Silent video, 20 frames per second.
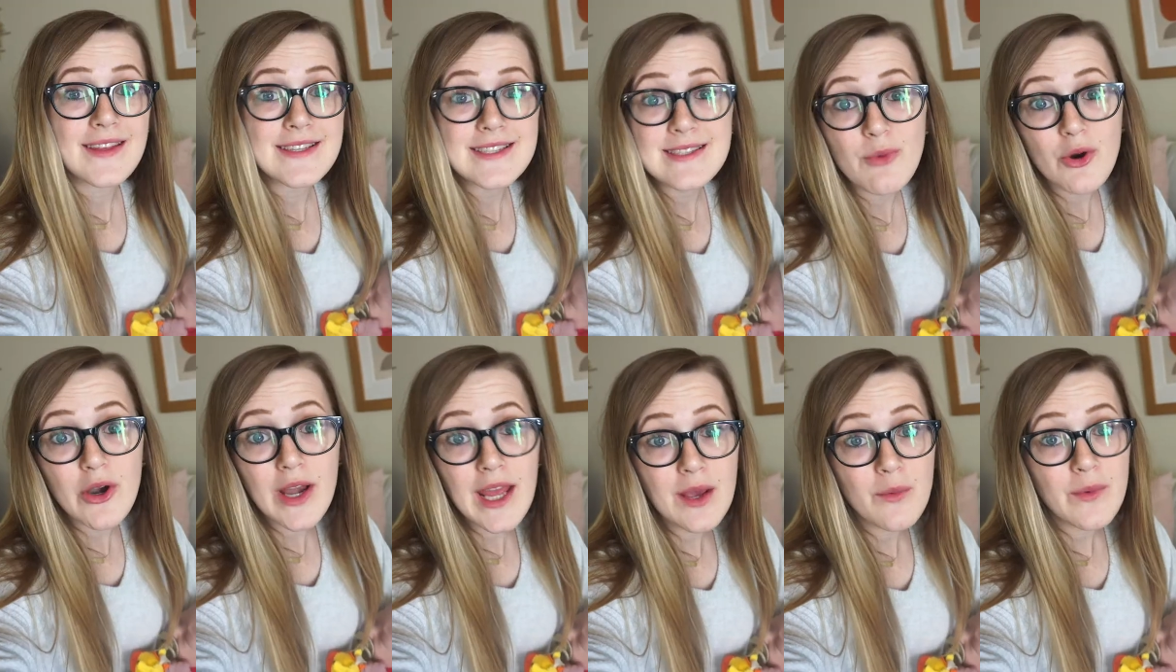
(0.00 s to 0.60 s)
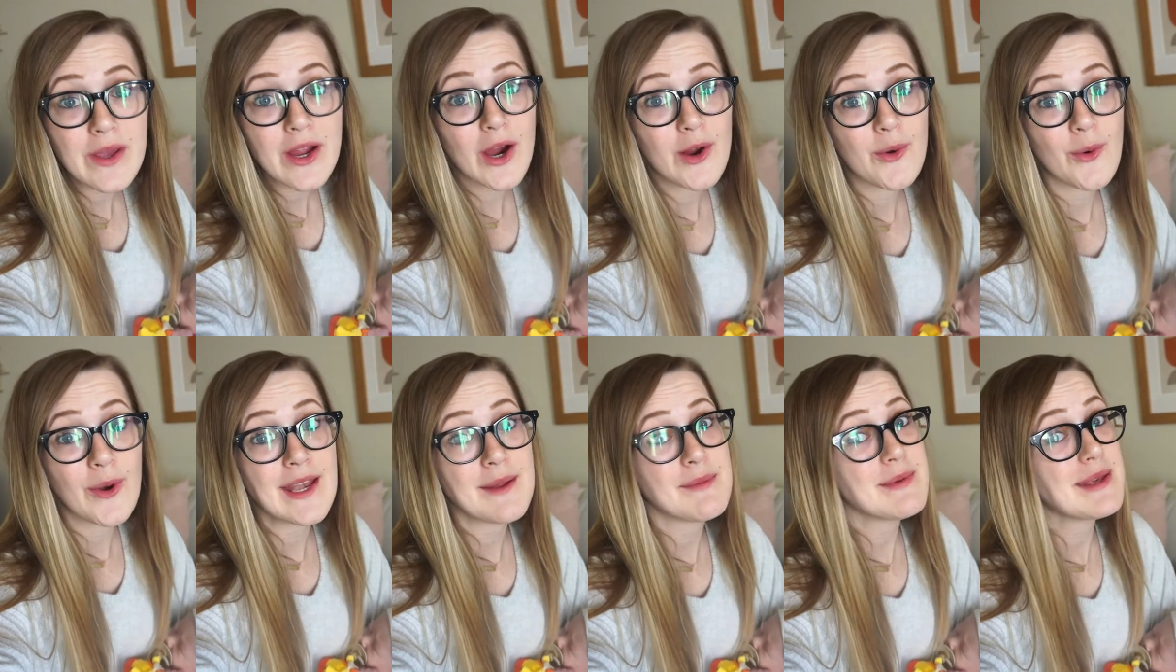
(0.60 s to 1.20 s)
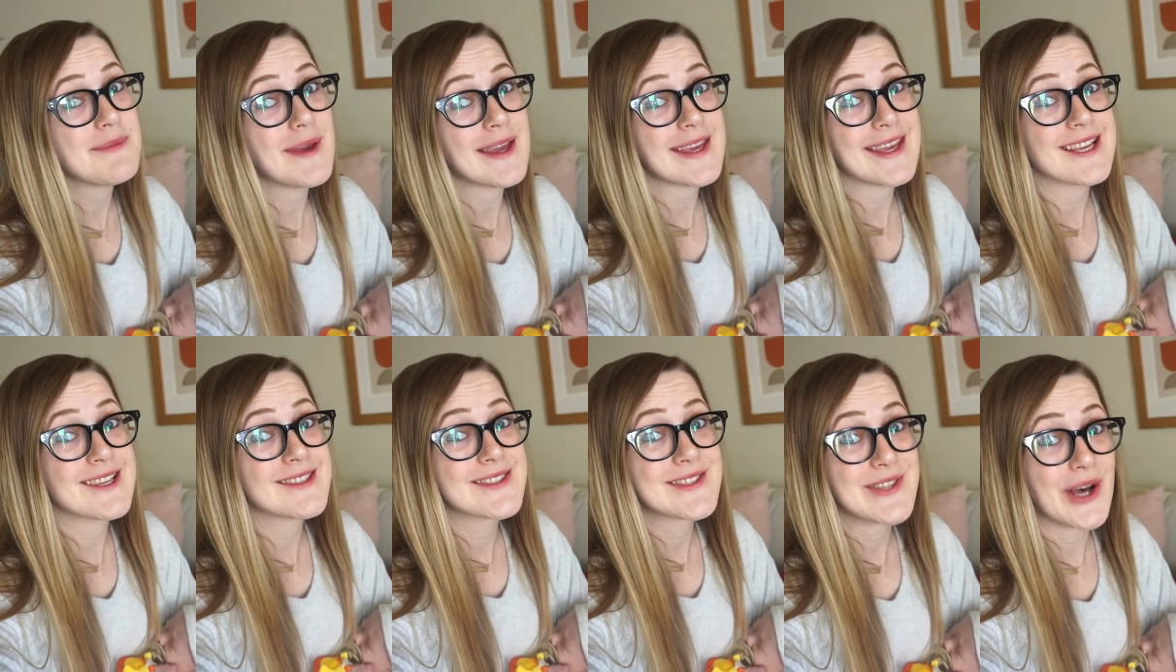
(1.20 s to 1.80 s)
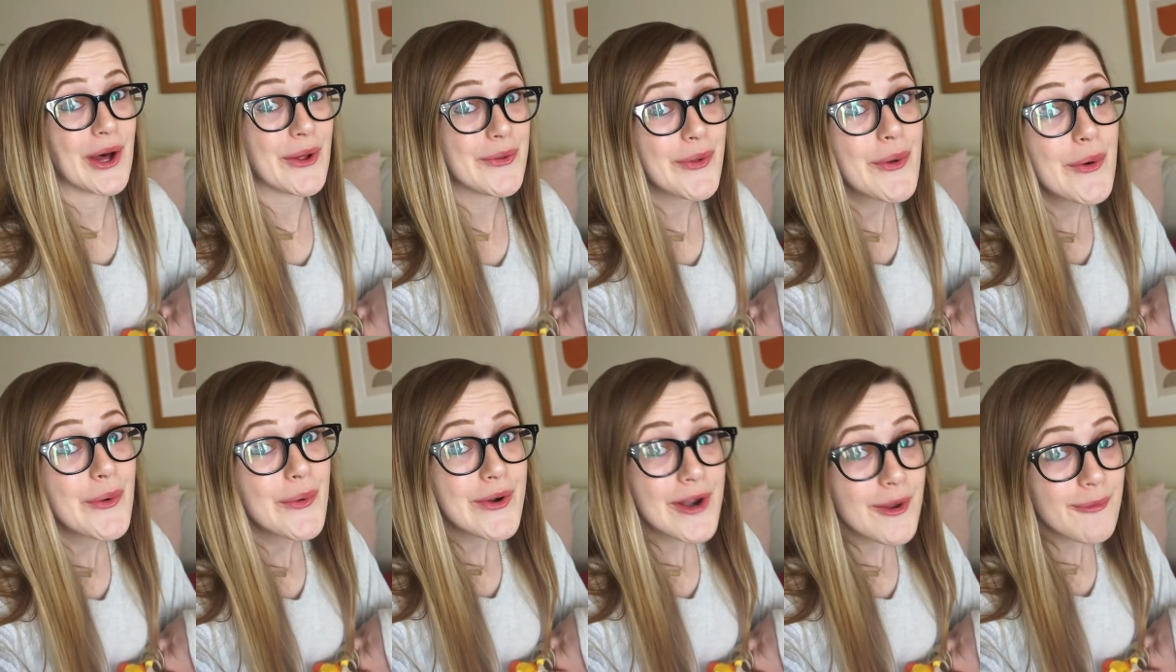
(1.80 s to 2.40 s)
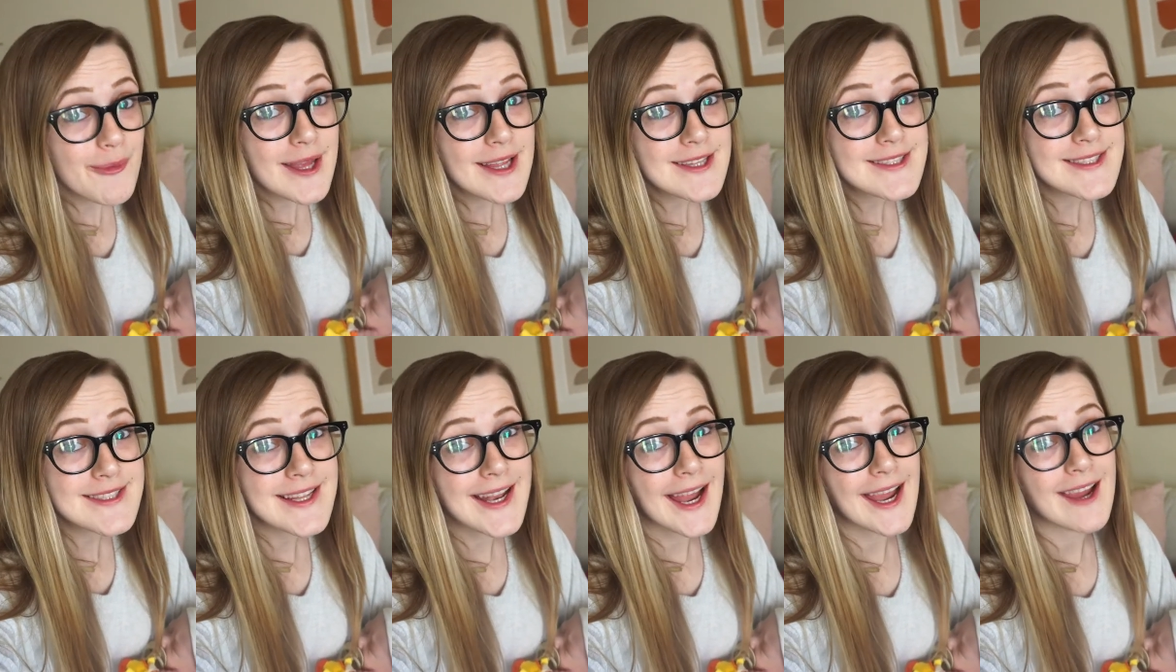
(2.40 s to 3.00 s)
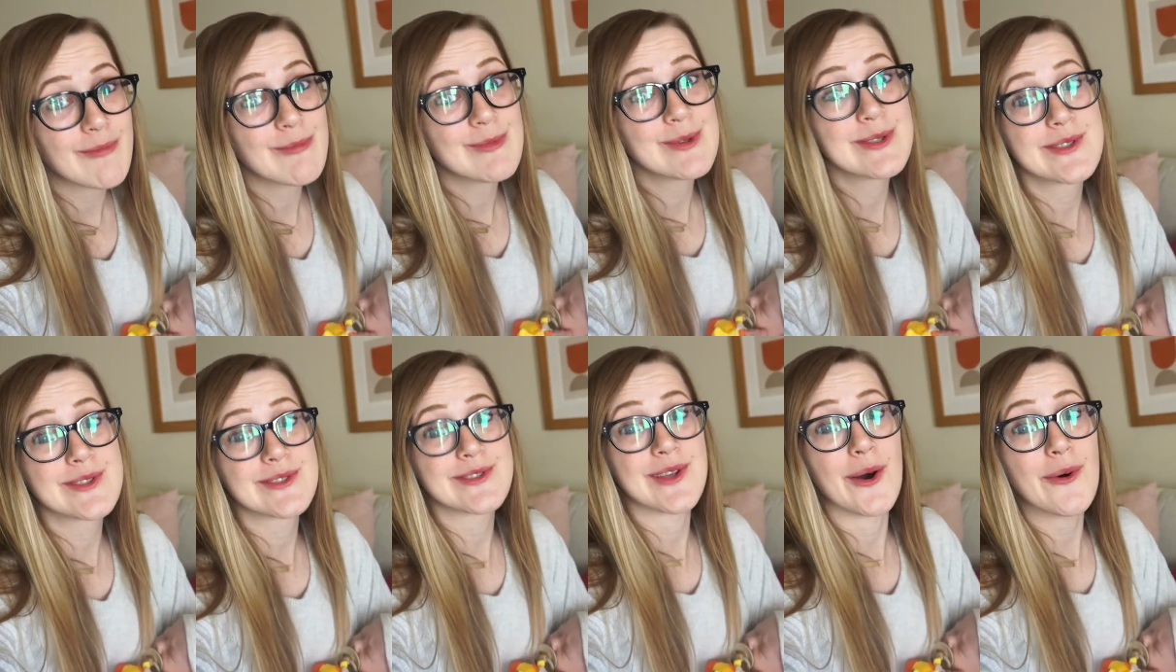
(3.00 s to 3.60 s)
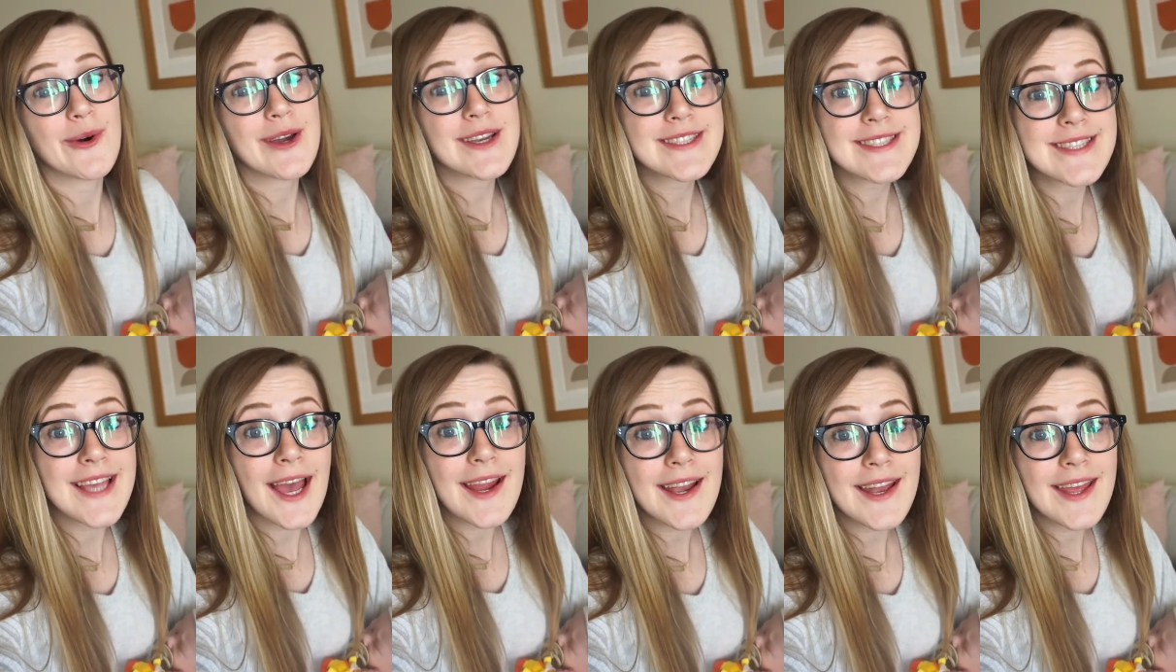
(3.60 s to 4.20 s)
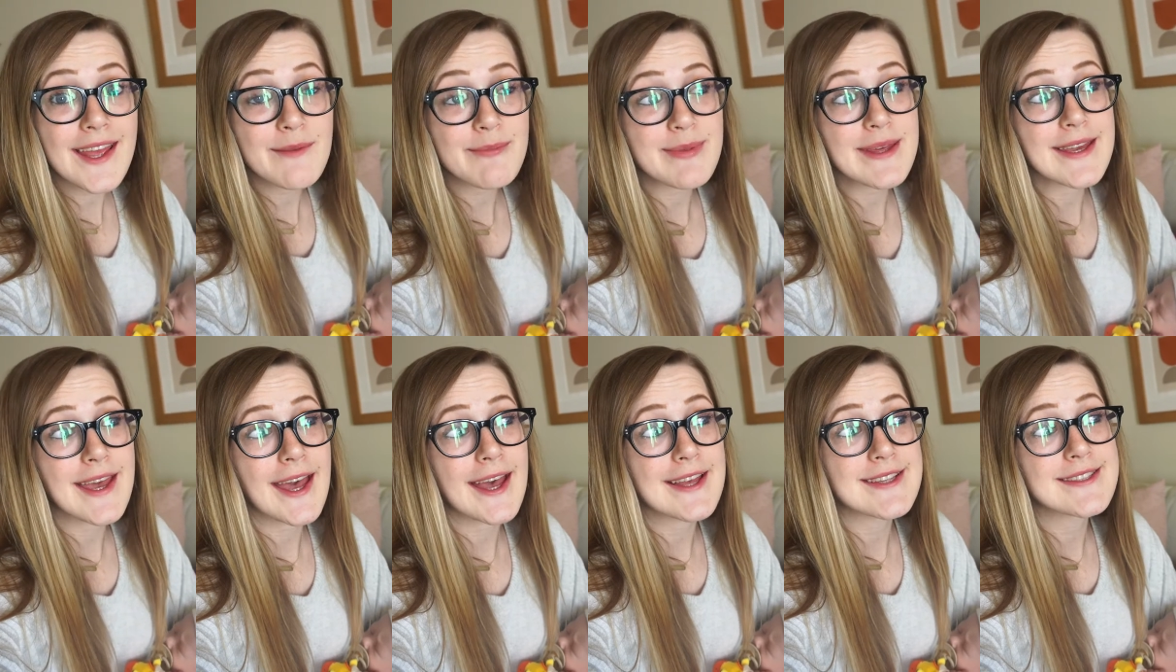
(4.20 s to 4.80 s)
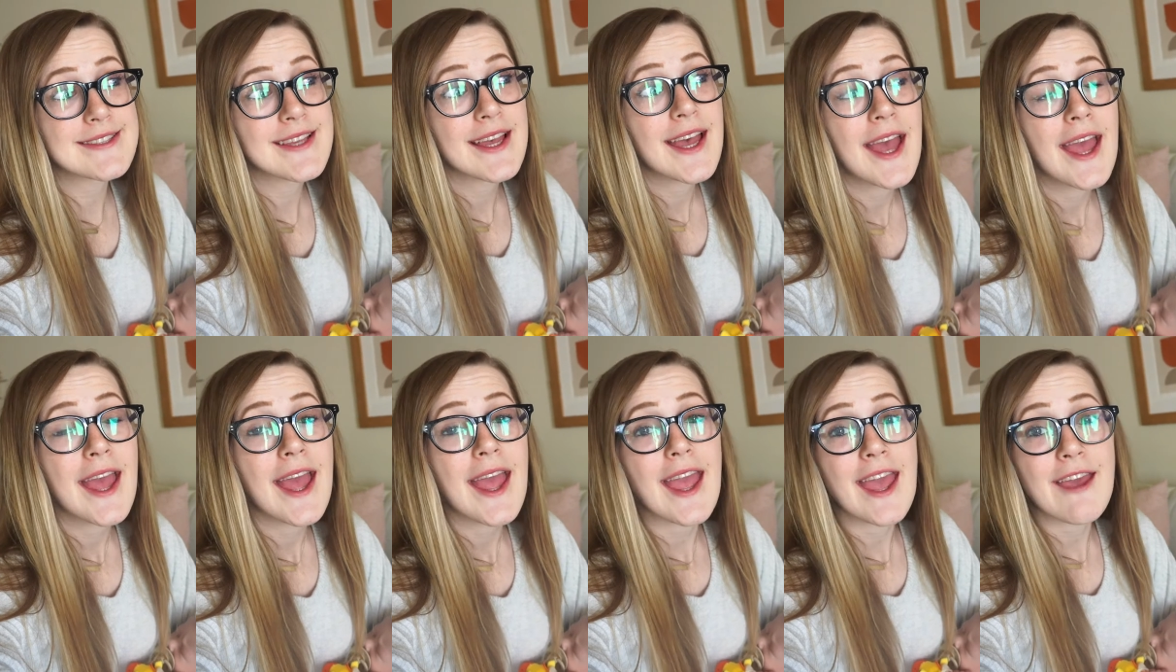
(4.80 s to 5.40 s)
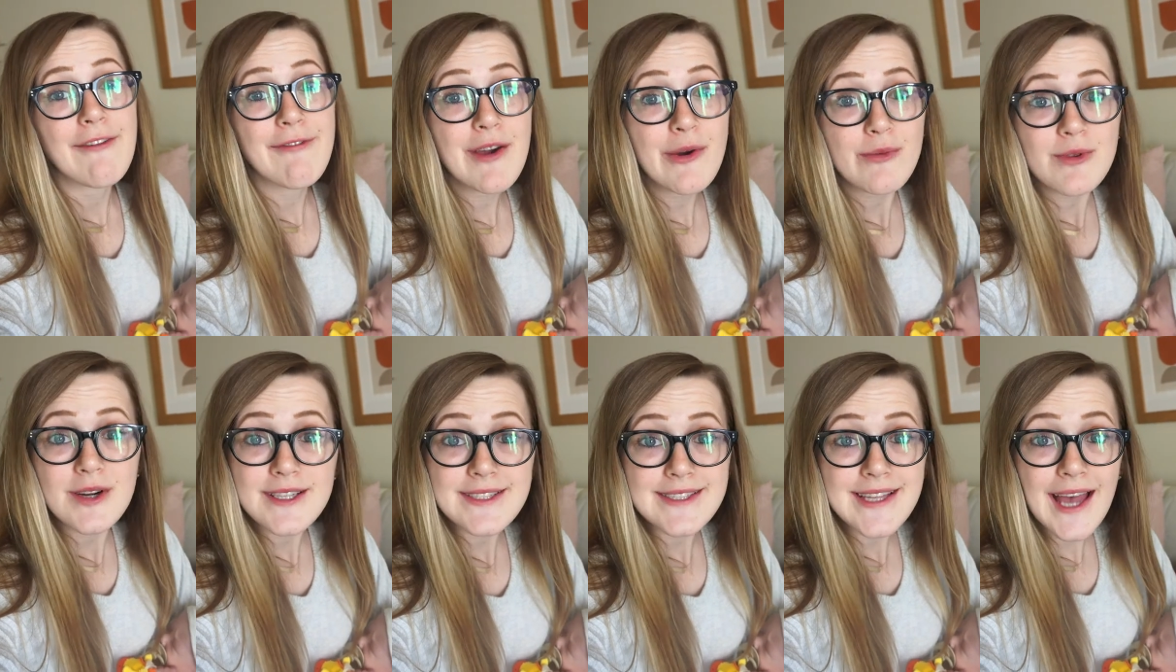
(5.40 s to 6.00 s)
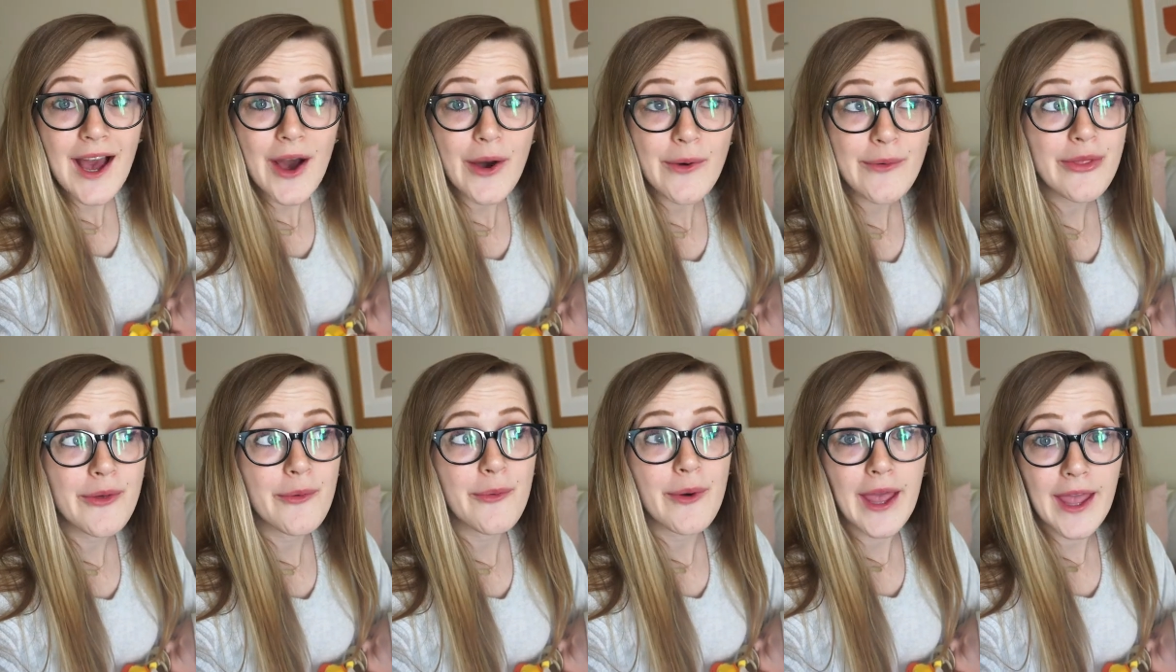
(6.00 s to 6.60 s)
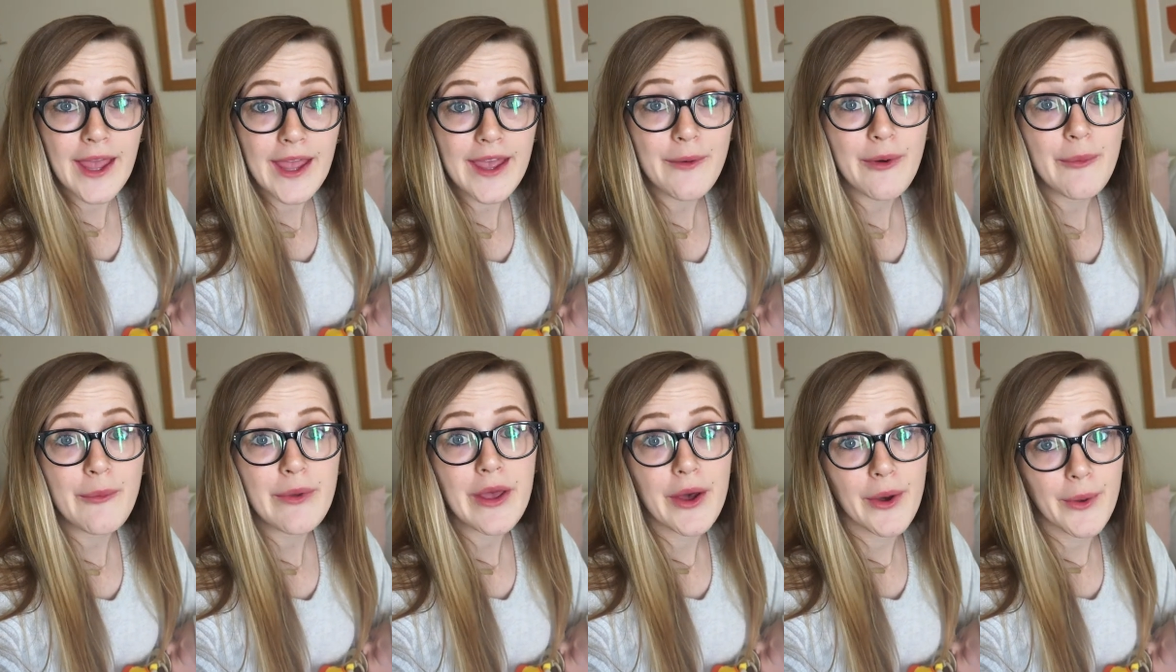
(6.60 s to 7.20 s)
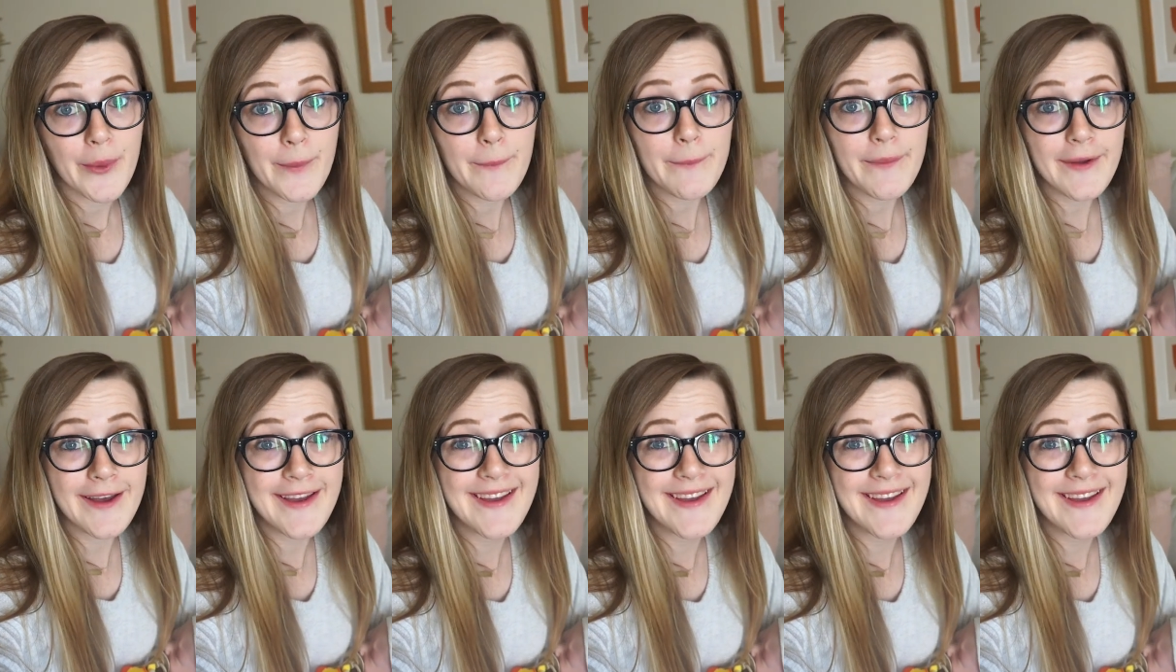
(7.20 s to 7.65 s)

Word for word: This morning we are going to be making salt dough ornaments and I am so excited because if it works out the way we hope,